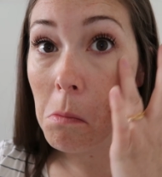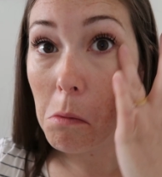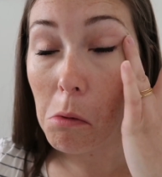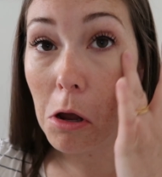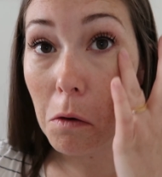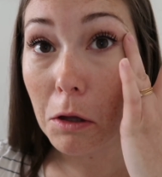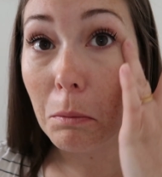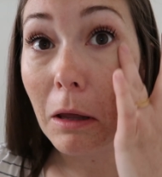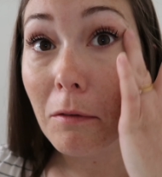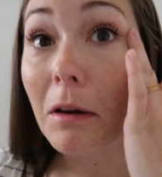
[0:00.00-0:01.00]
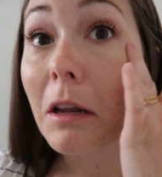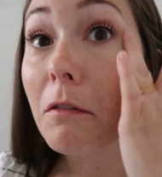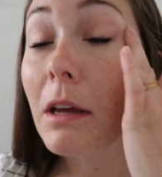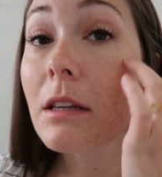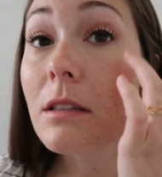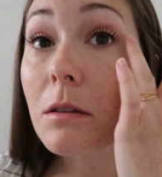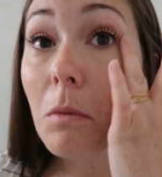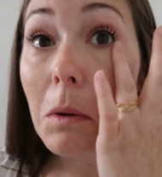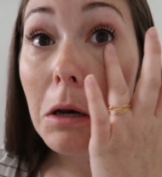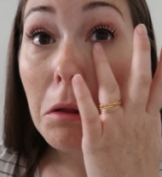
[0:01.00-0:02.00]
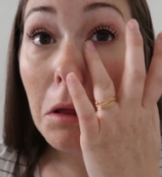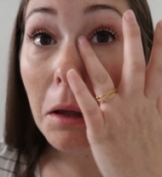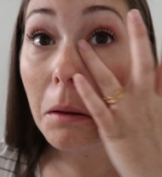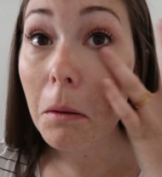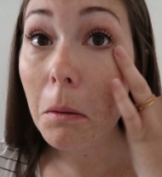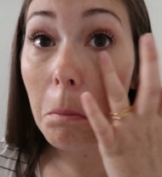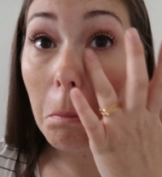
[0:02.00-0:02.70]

We always make funny faces when we do this.